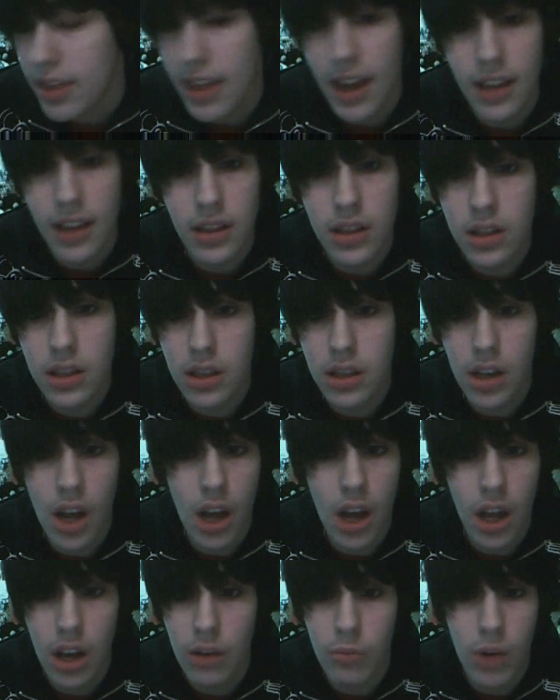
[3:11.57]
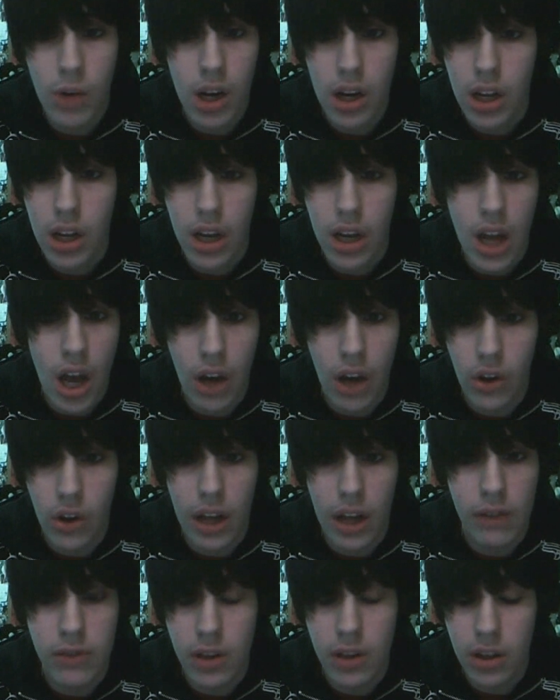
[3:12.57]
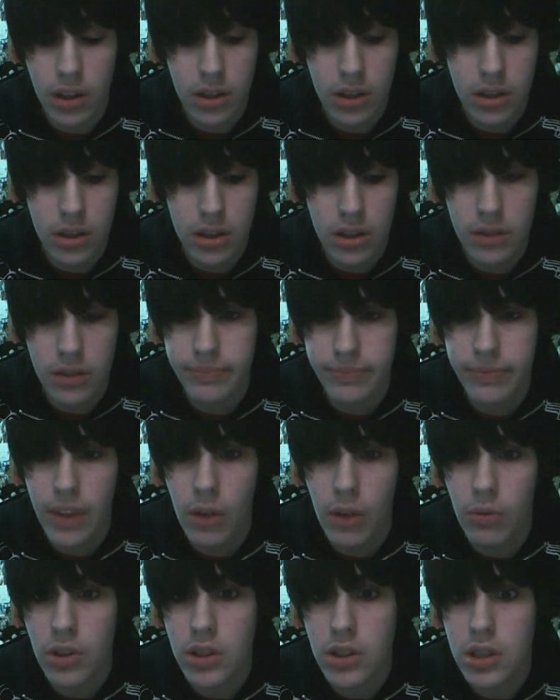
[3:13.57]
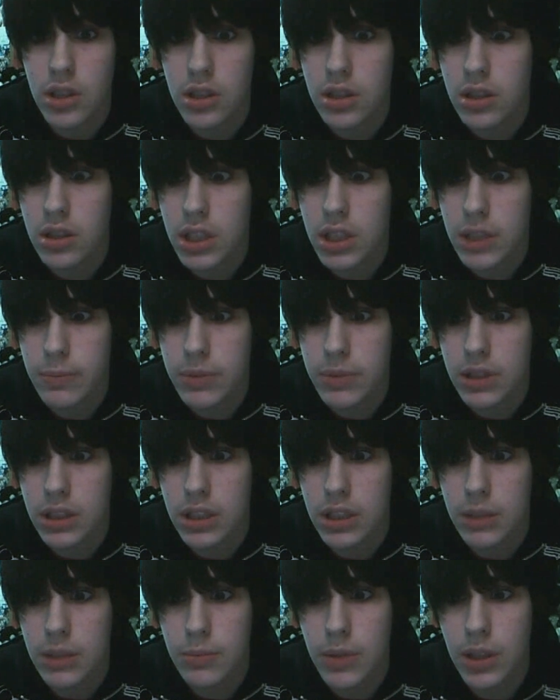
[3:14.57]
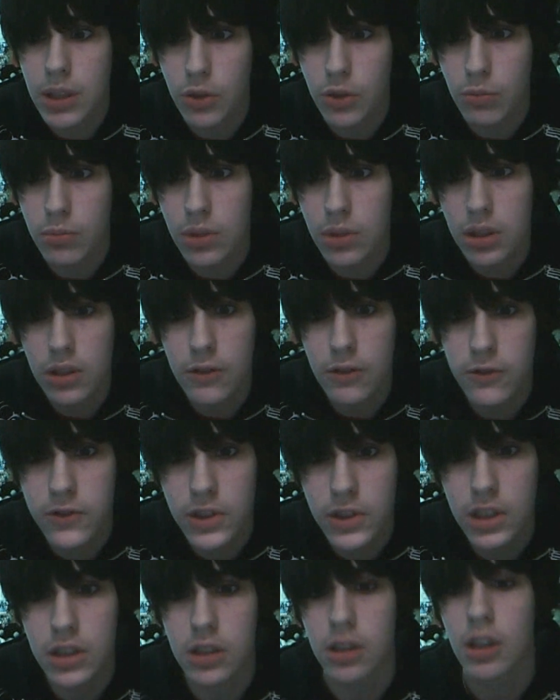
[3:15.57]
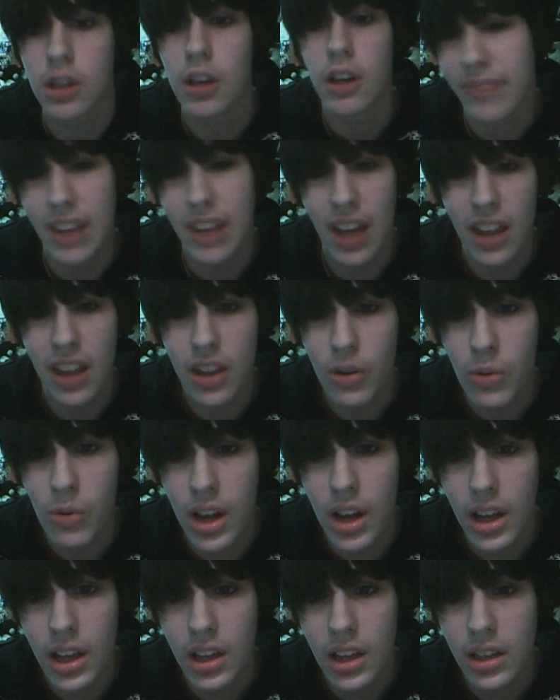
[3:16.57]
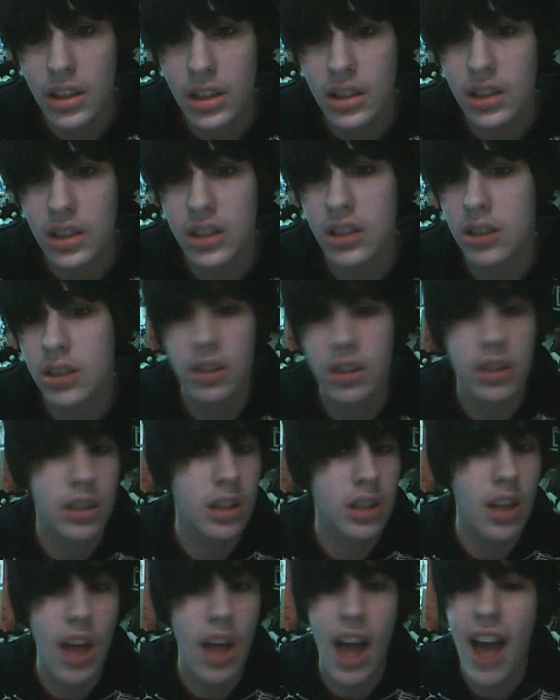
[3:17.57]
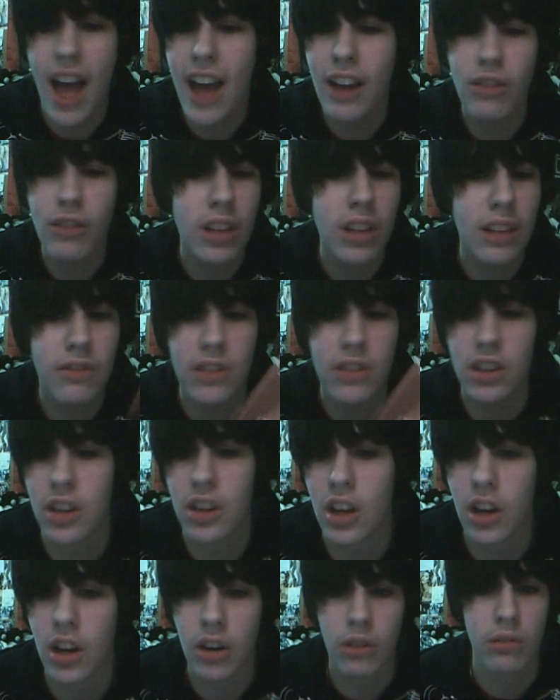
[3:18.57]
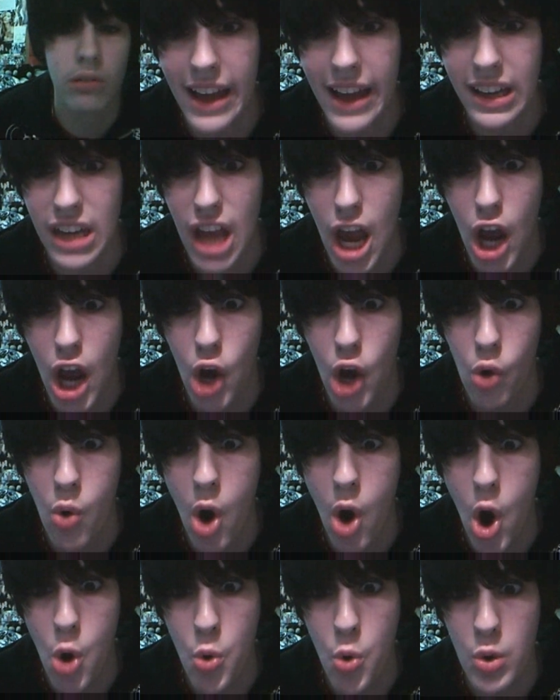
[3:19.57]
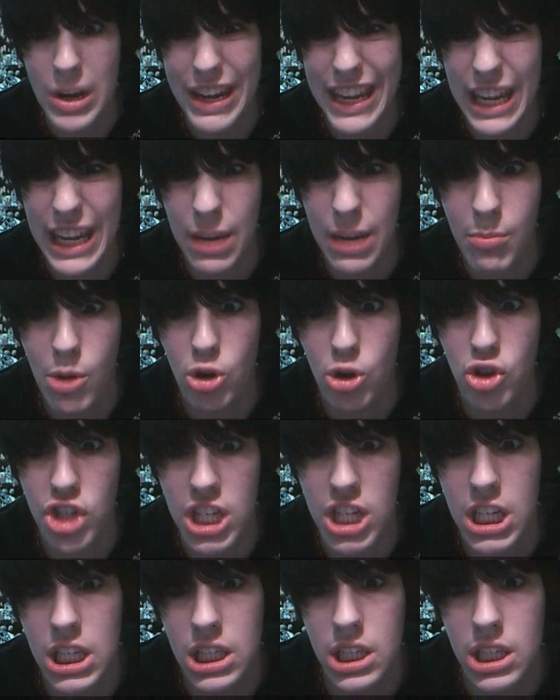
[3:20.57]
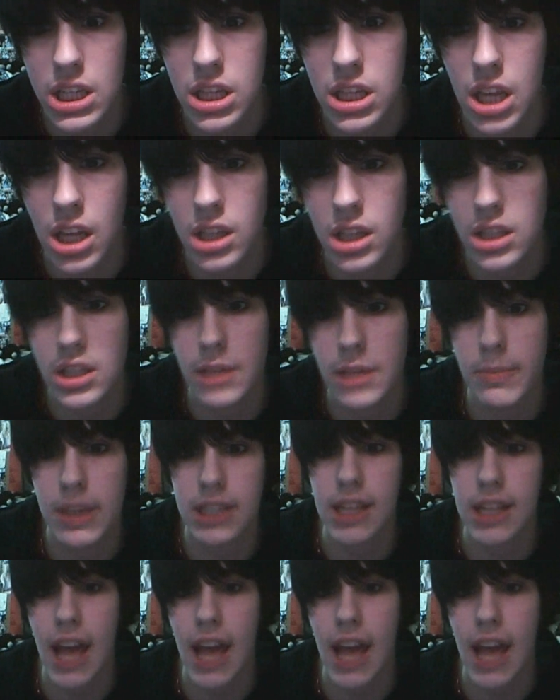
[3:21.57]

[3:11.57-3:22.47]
that's not working out, ever. Would you stop IMing you motherfucker? The other one... I don't even know. I now own Emogene, thanks to Miss